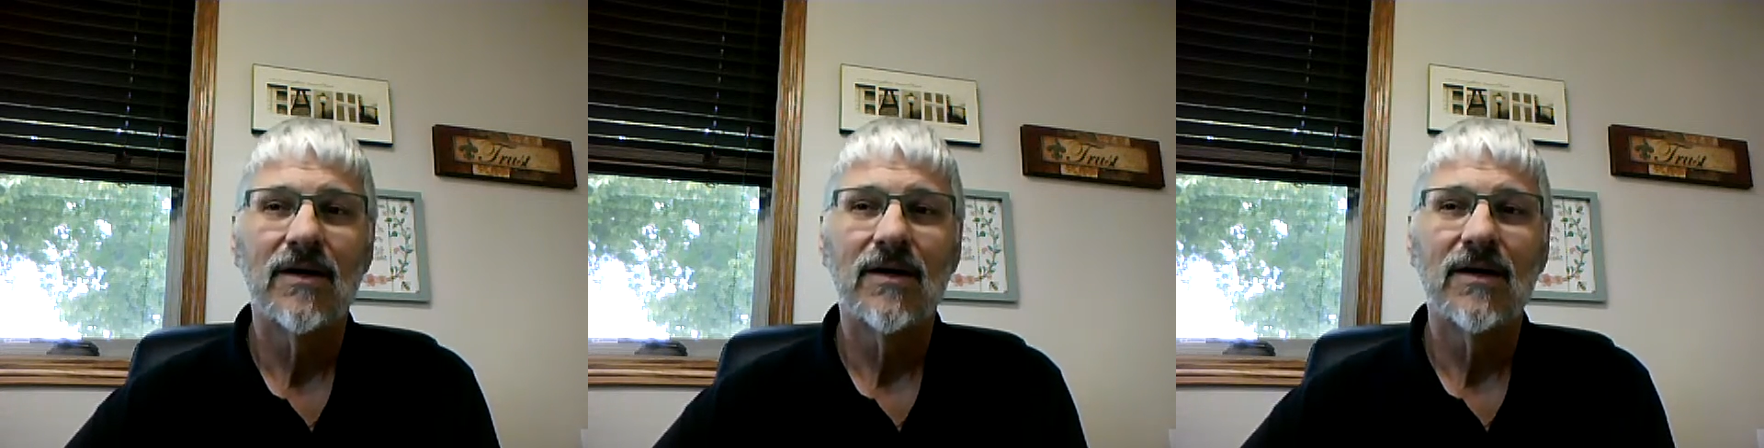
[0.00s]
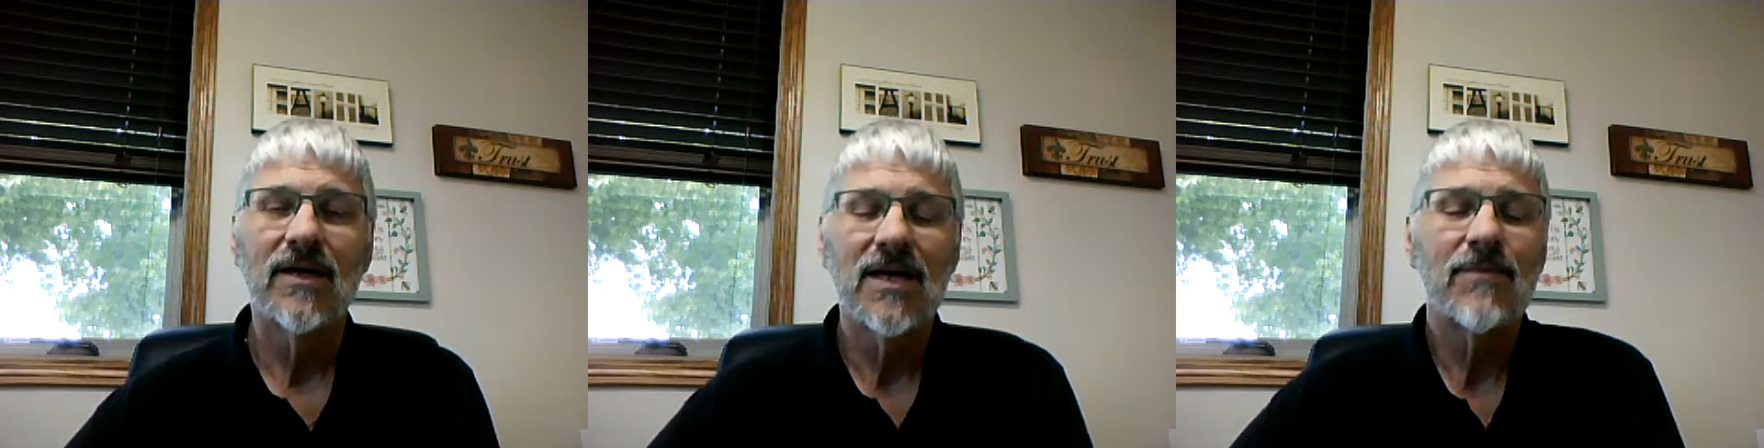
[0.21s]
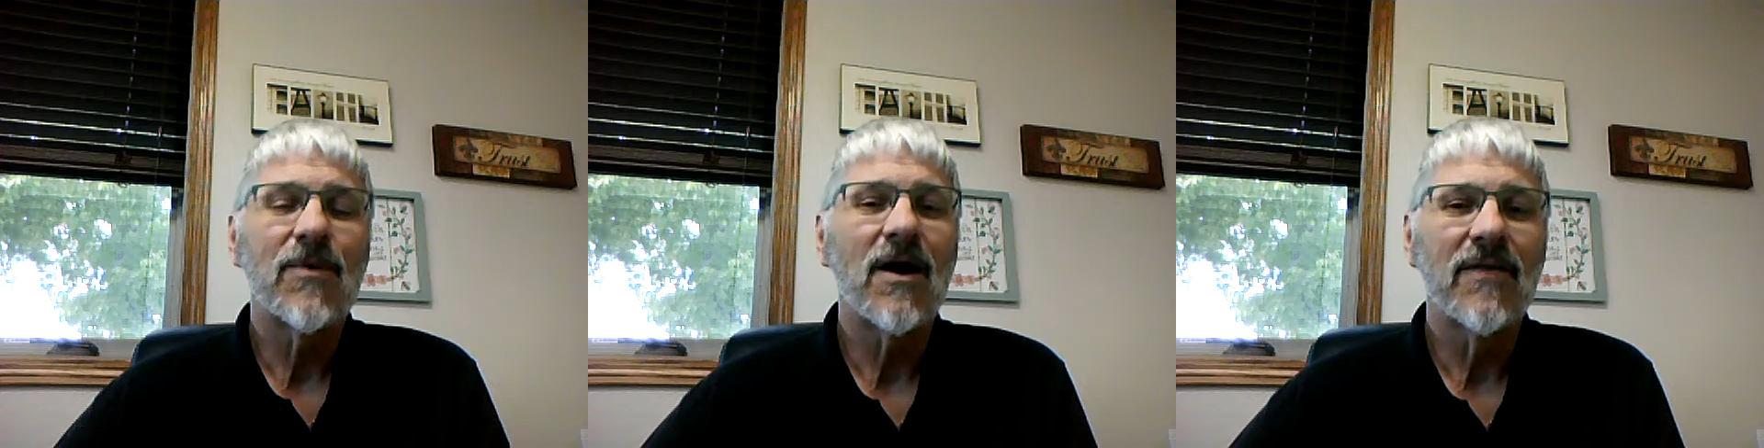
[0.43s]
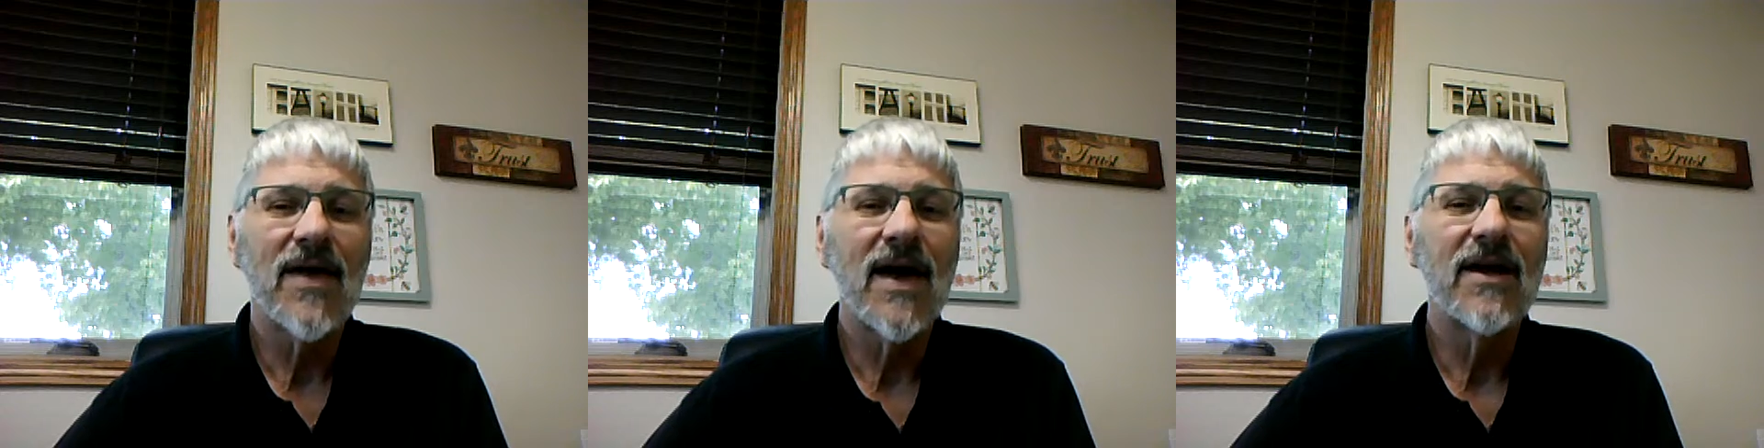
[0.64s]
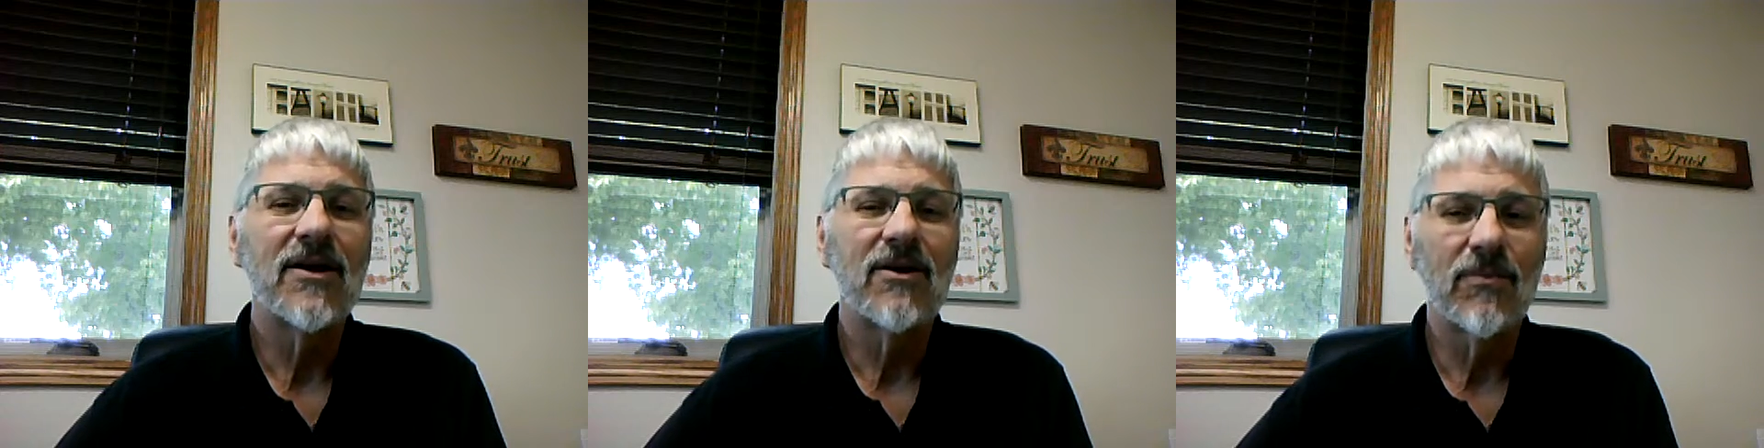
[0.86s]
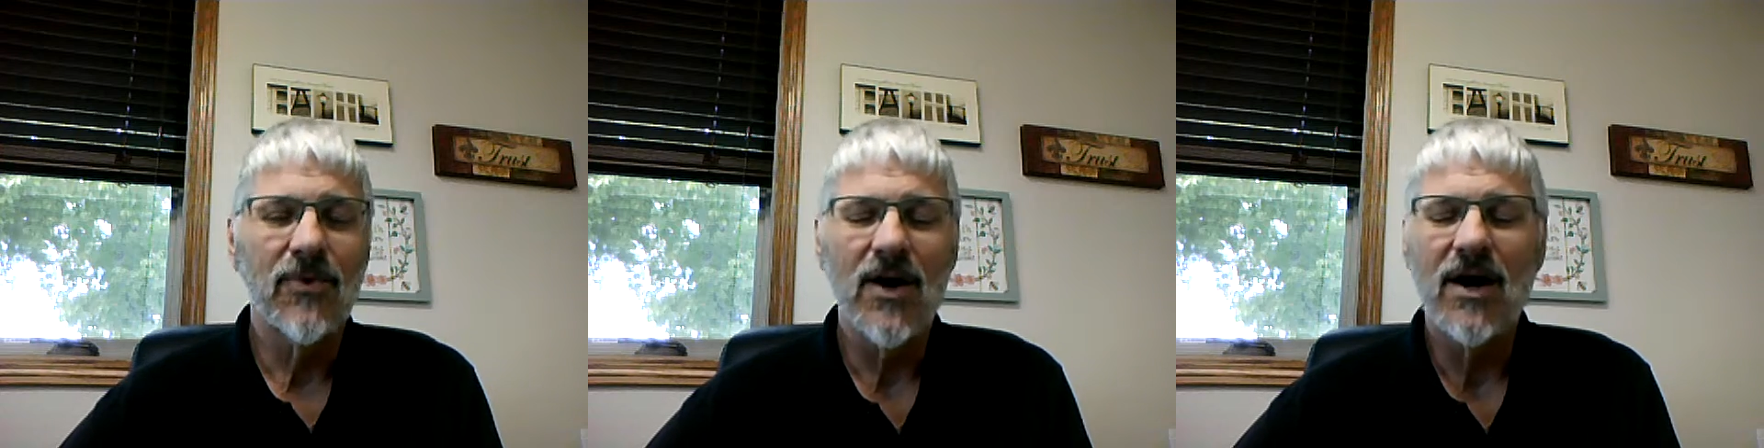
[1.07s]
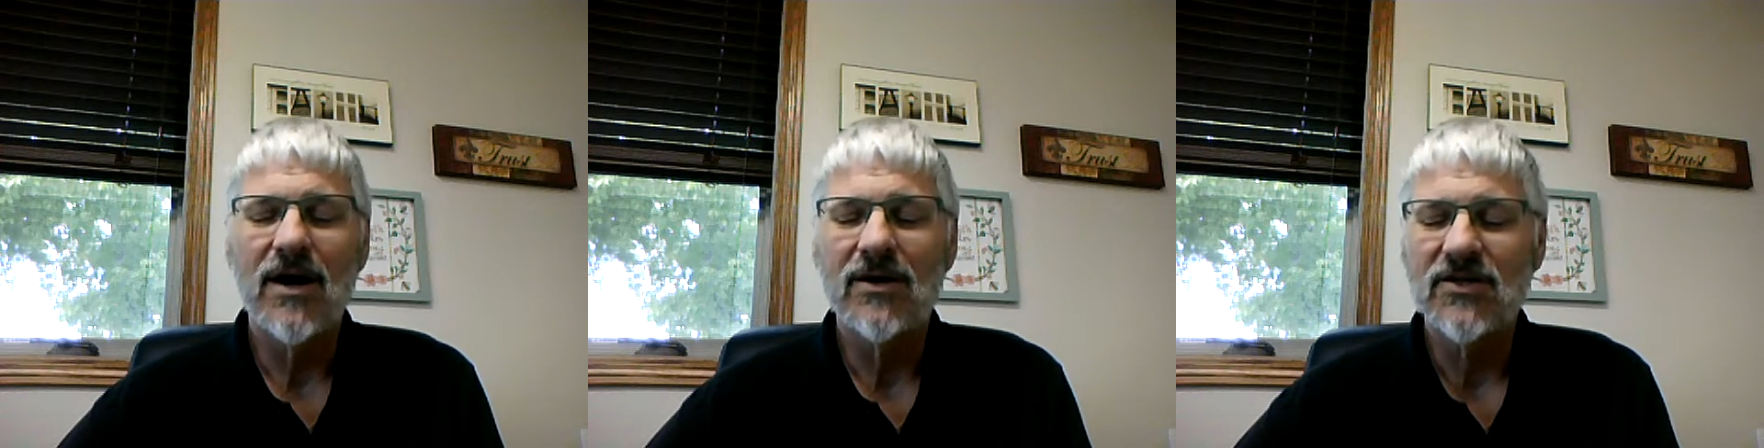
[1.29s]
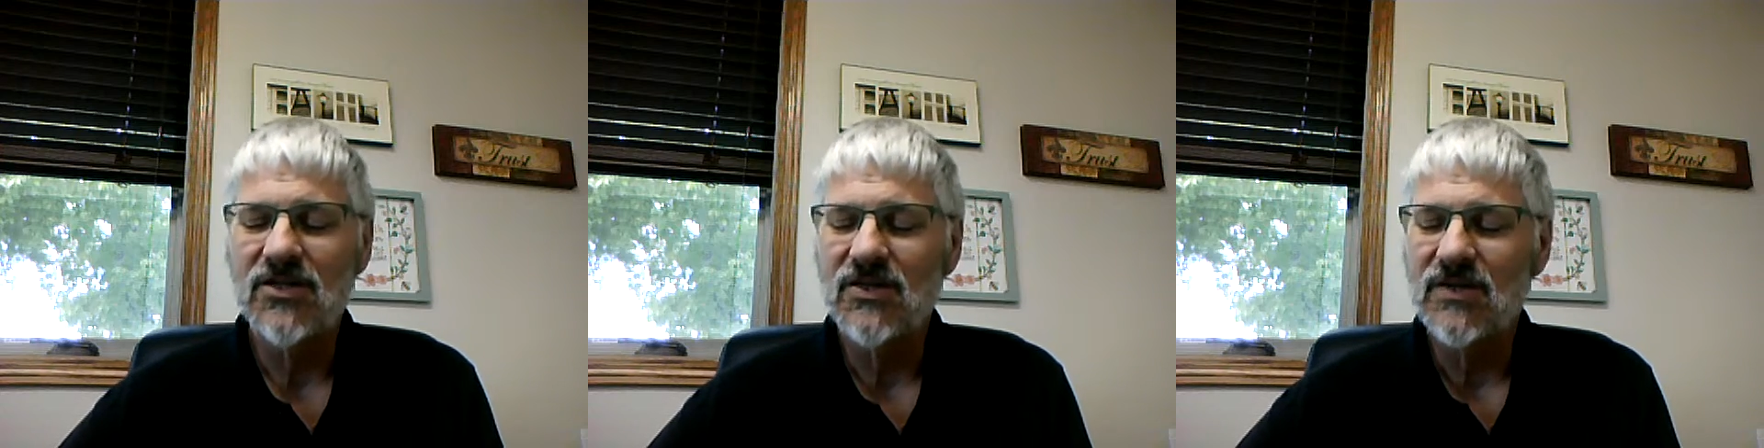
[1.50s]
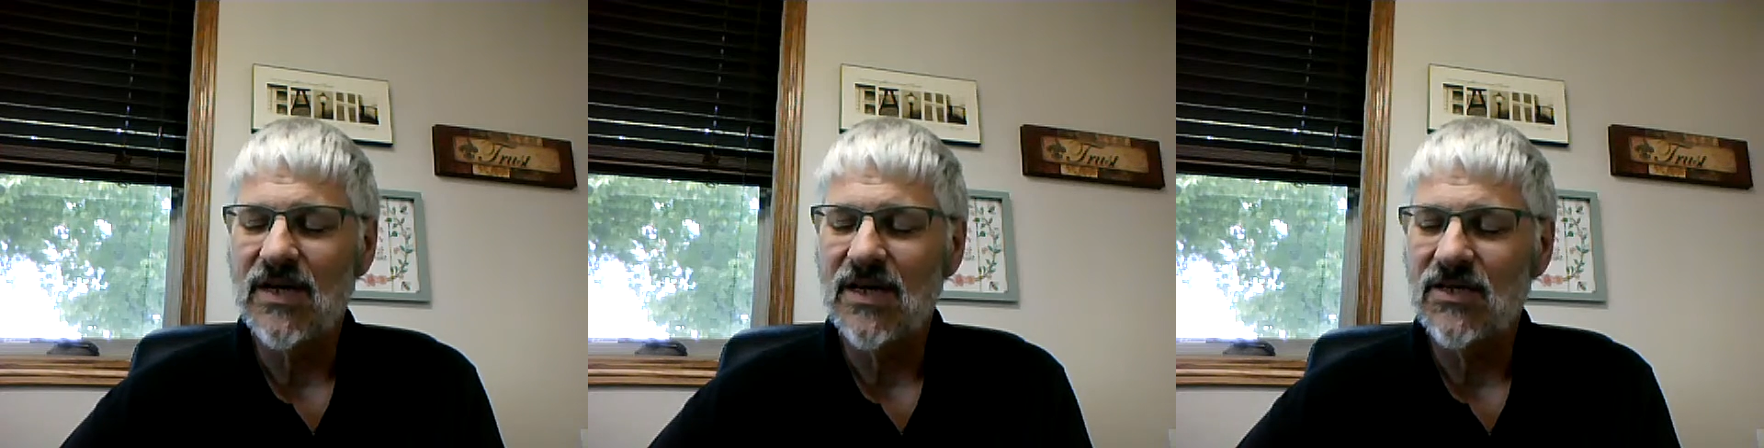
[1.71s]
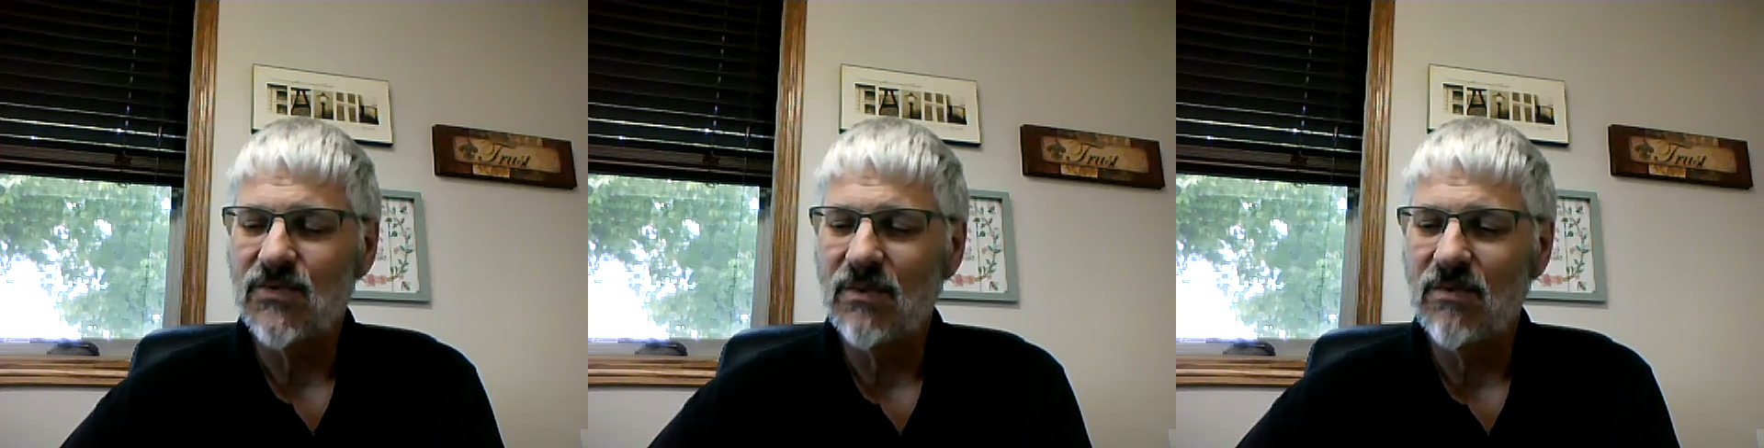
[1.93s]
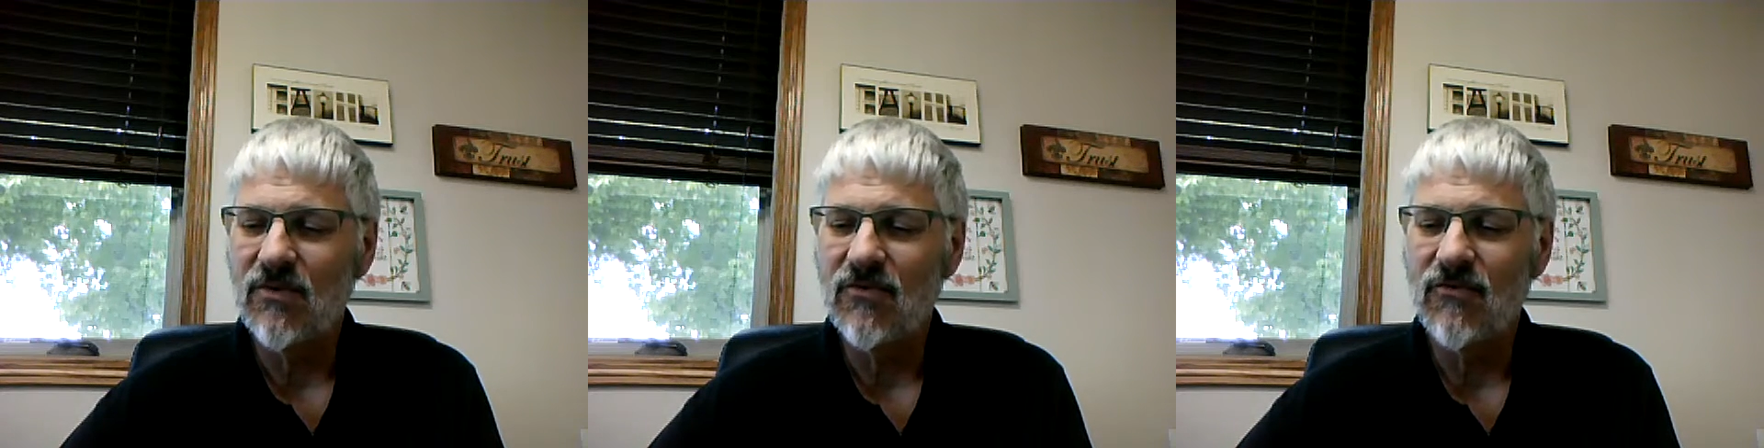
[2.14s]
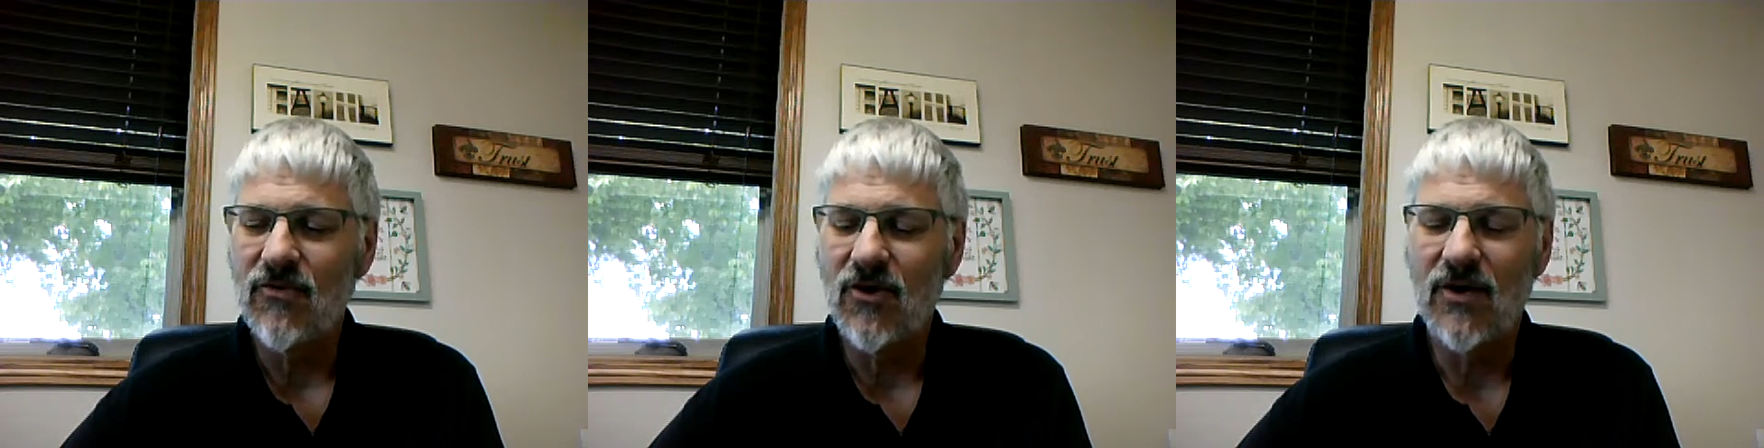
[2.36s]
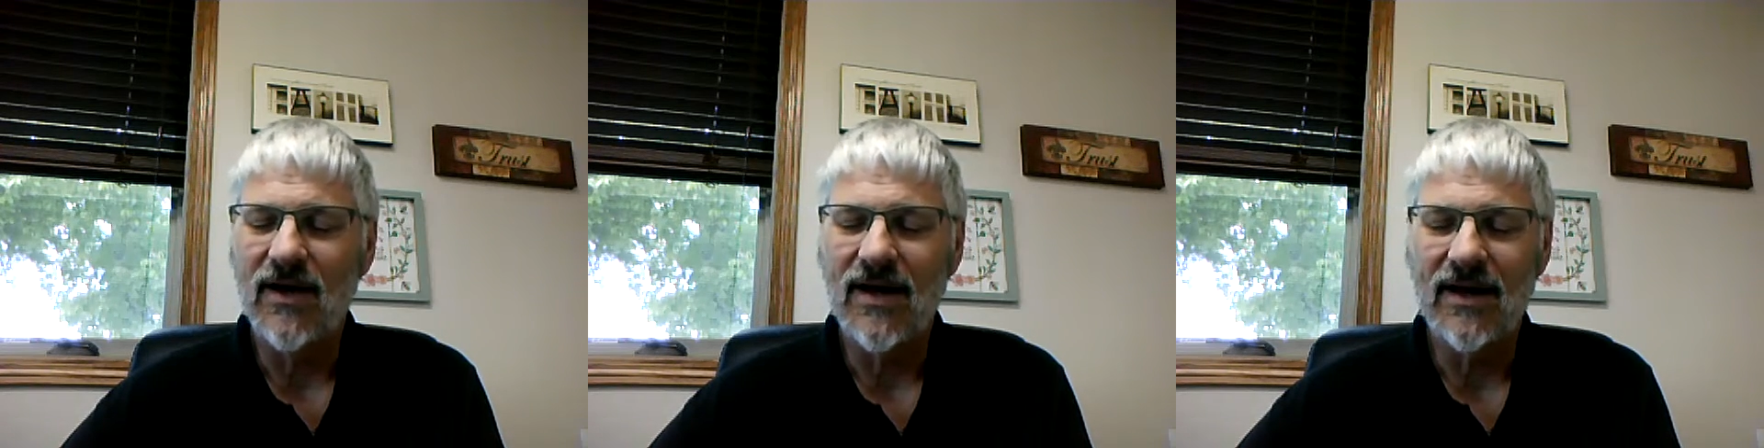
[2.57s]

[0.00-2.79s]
keep all that in your prayers as we move forward.